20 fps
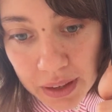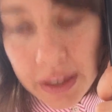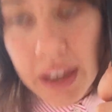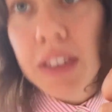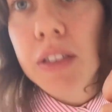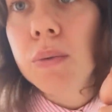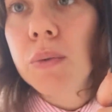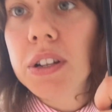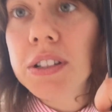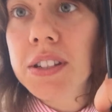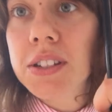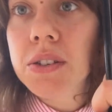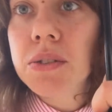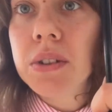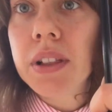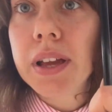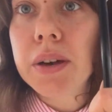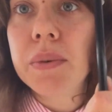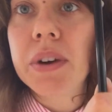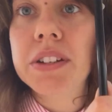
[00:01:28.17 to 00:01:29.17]
okay, the one
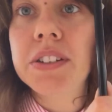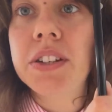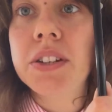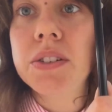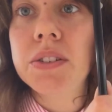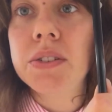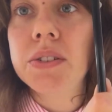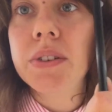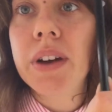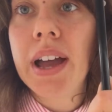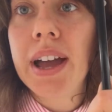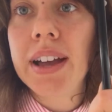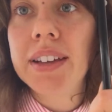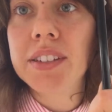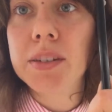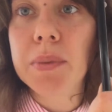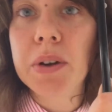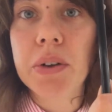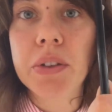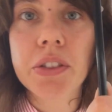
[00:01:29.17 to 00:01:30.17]
school I went to
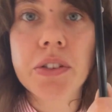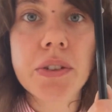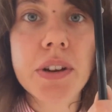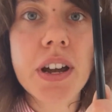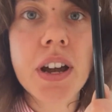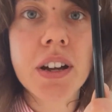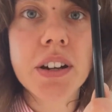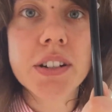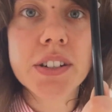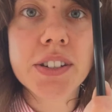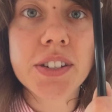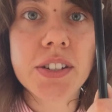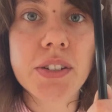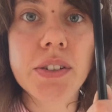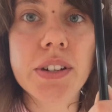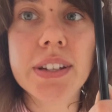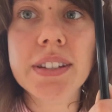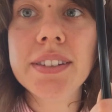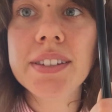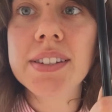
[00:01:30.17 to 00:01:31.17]
has about 300
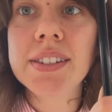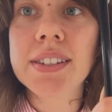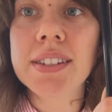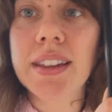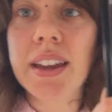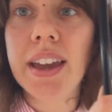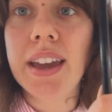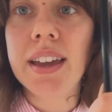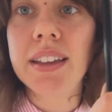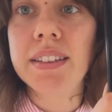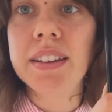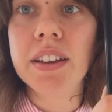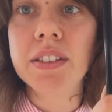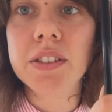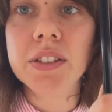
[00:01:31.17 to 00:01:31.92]
students, and the